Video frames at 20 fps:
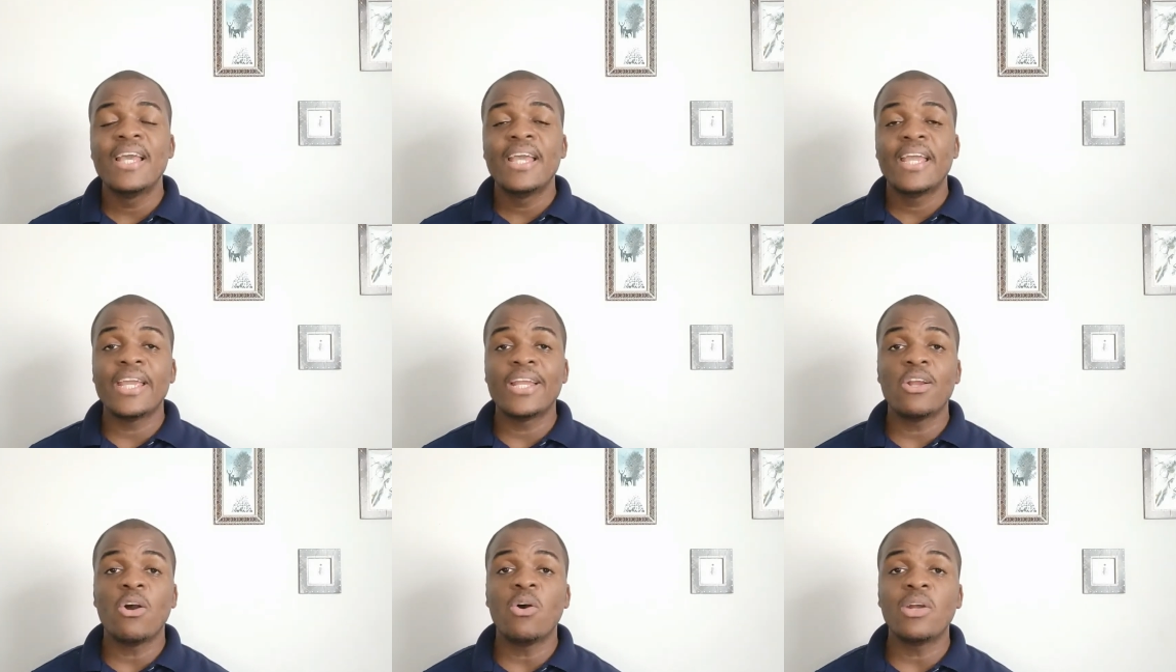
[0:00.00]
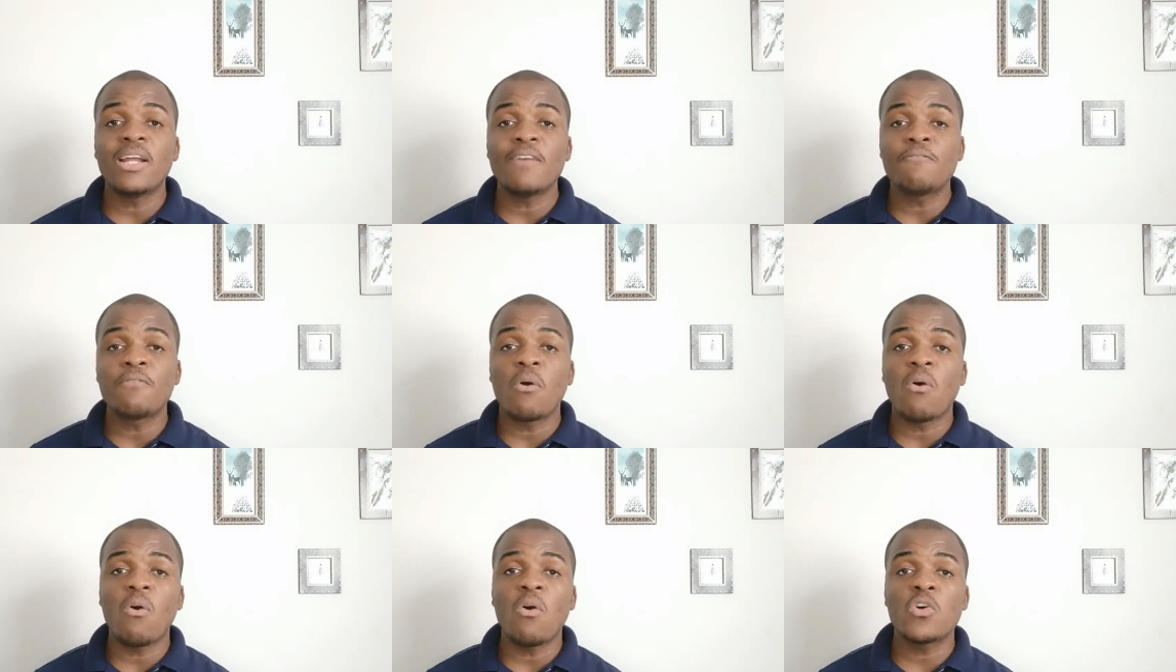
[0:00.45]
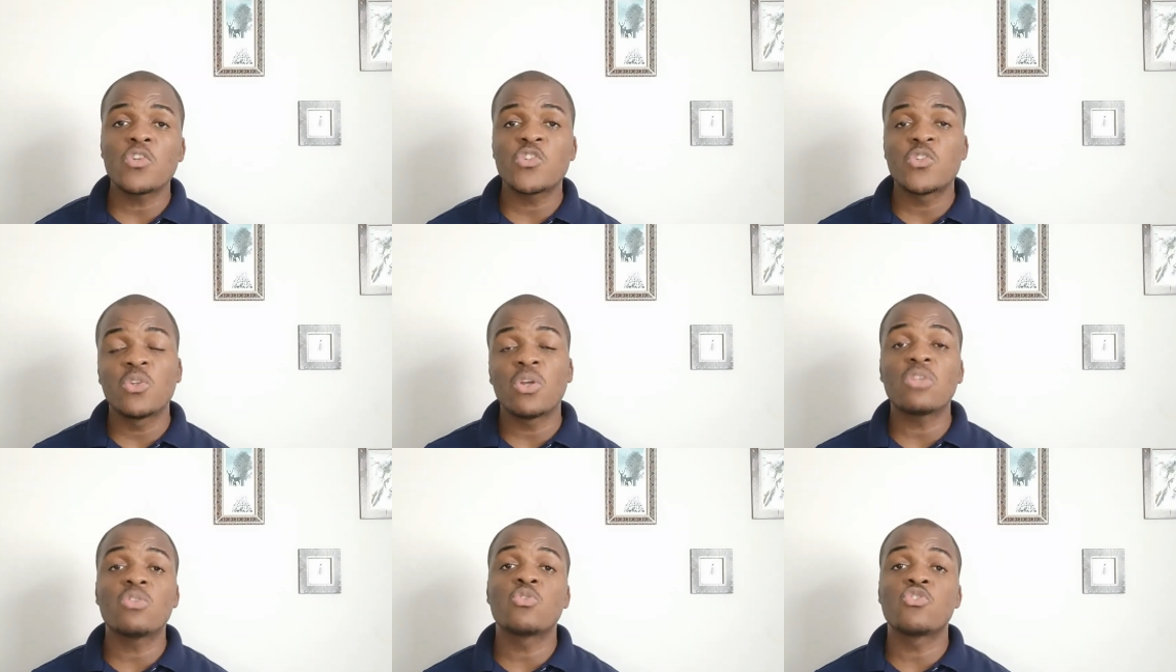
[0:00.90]
in order for us
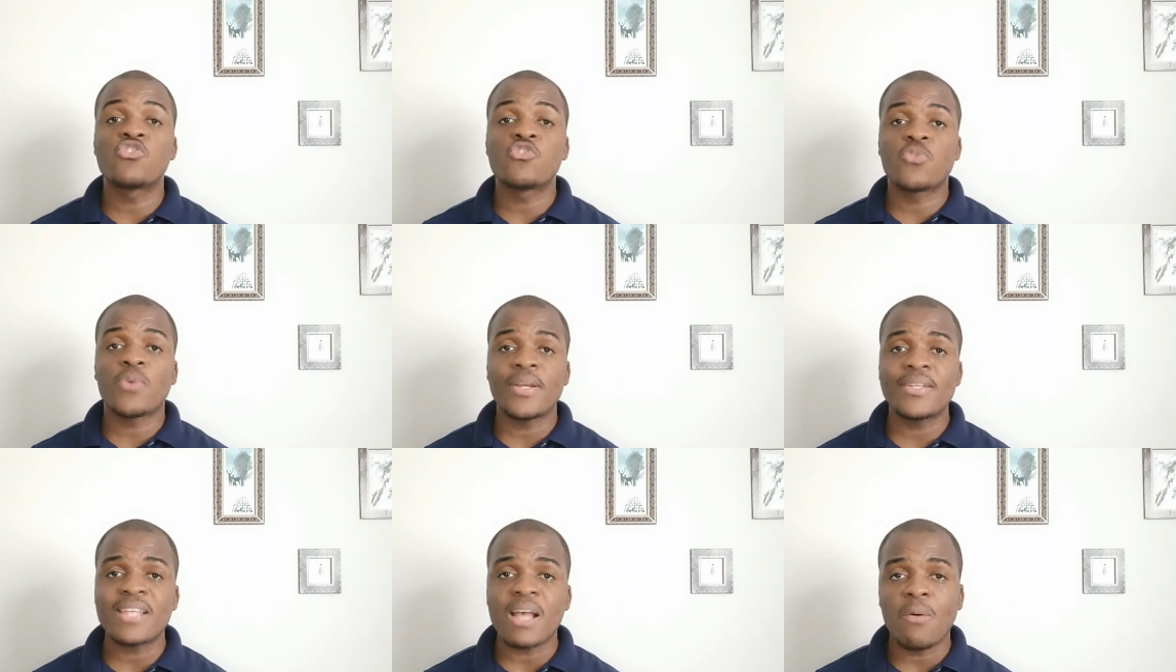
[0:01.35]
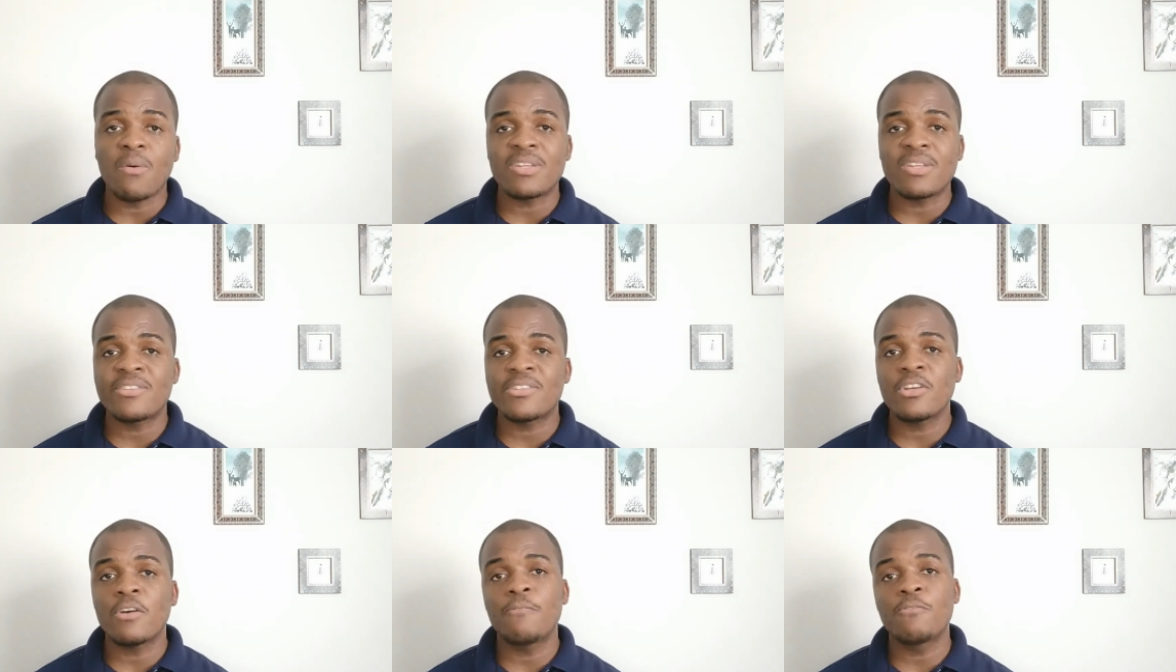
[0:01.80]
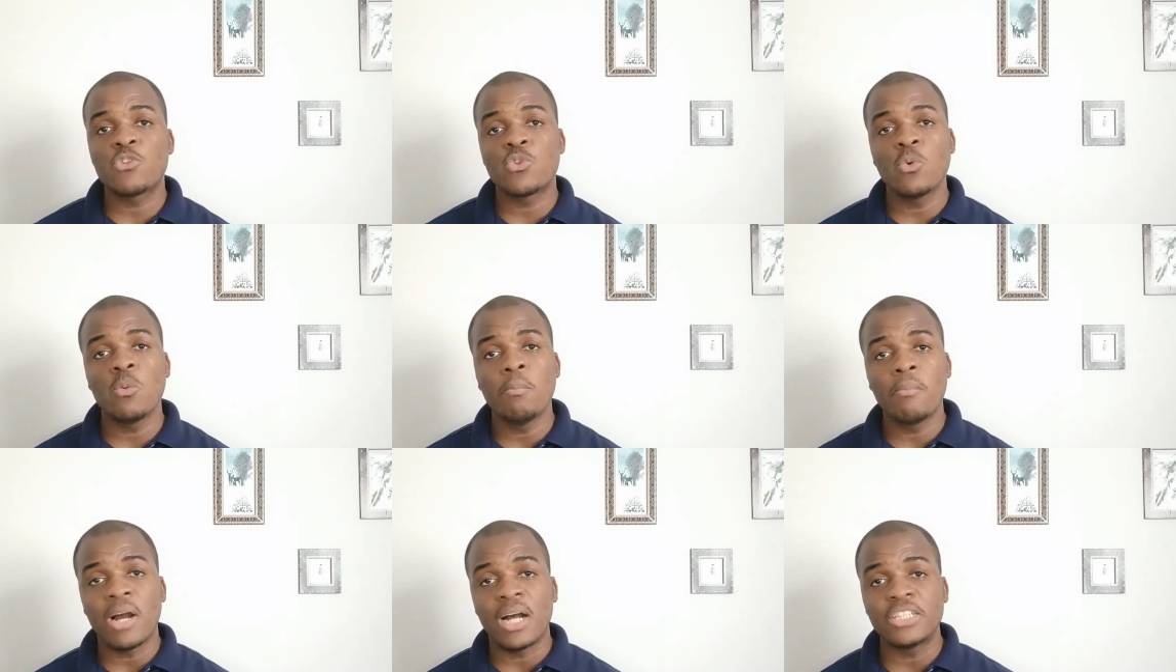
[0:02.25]
not to stress ourselves
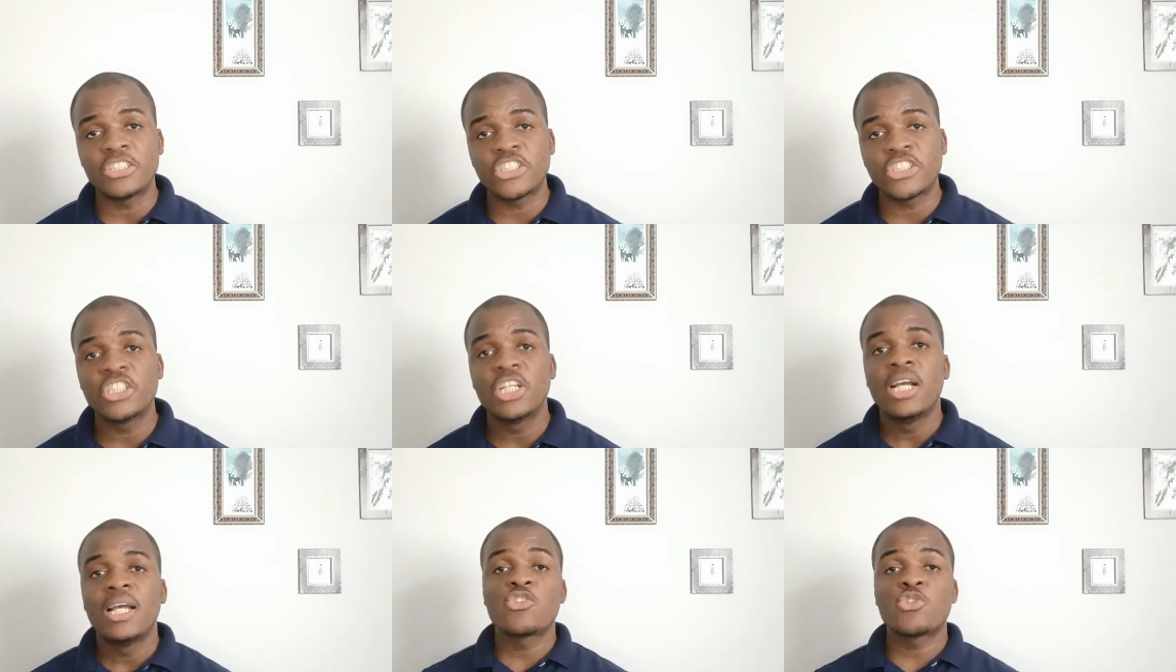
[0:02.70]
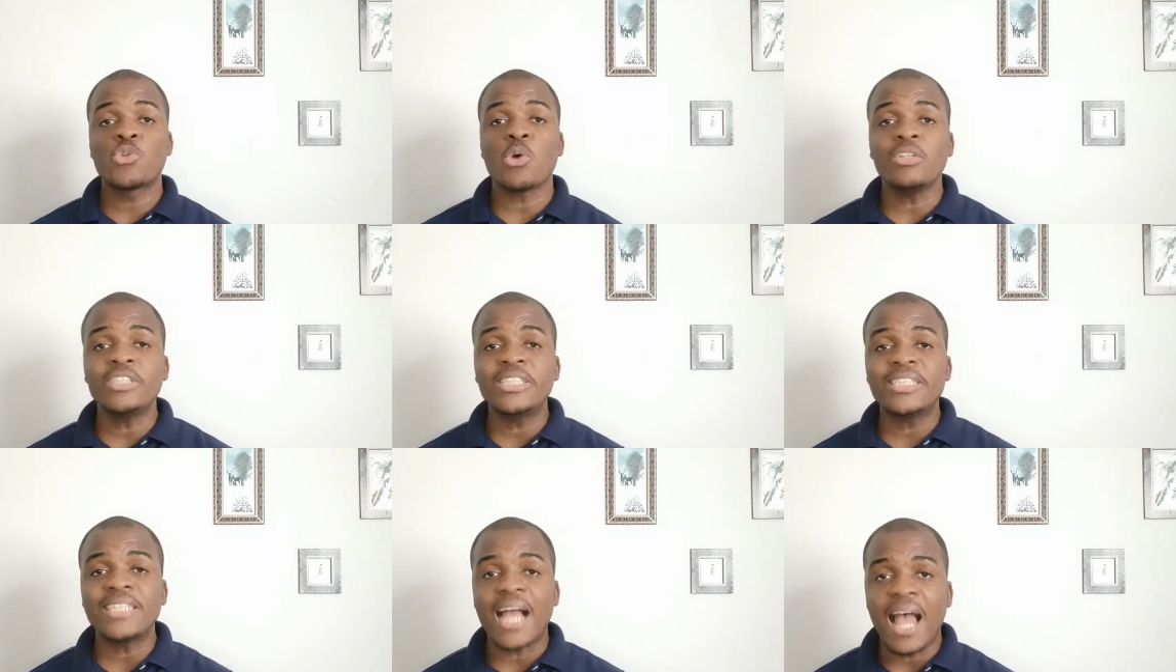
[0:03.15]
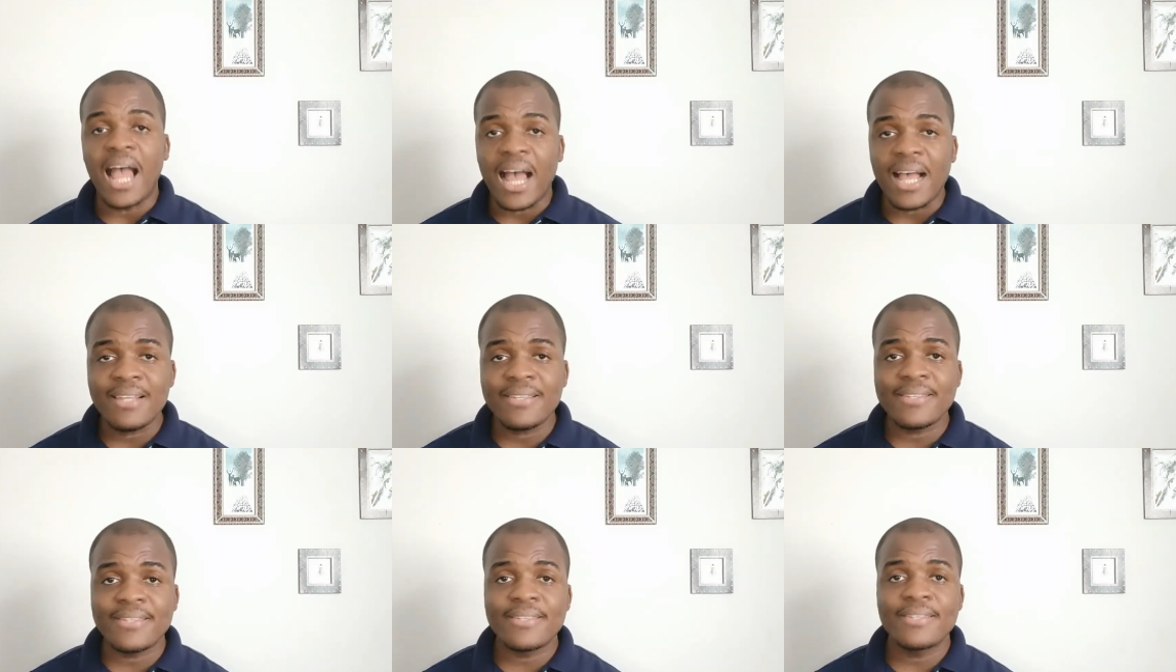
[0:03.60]
too much, such
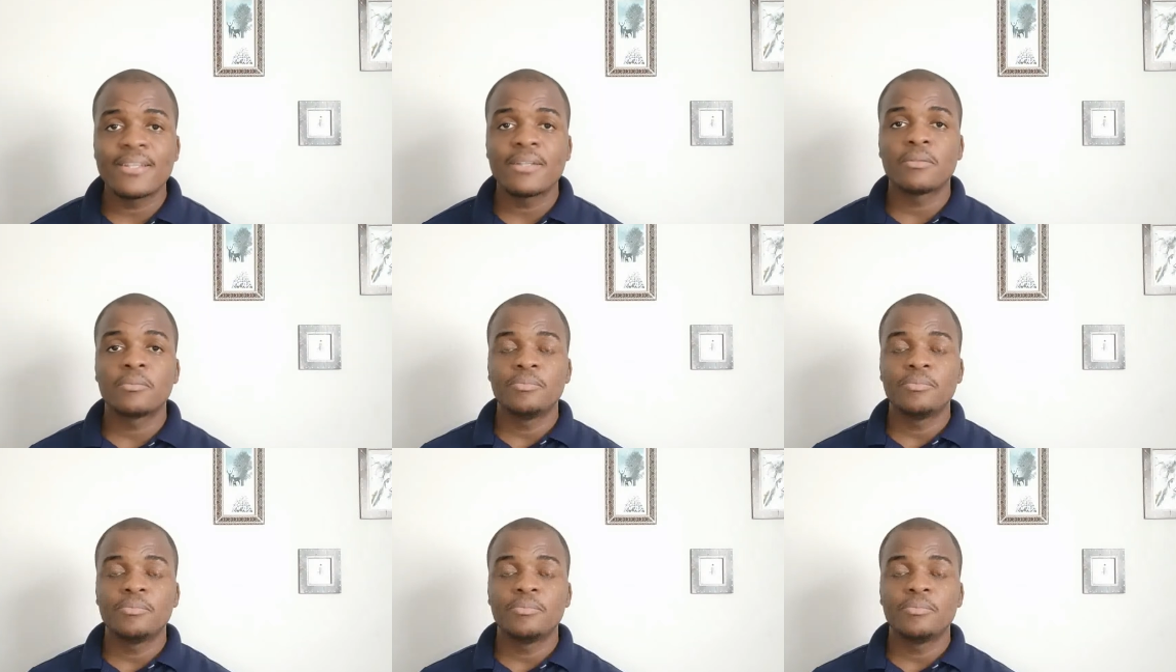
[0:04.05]
as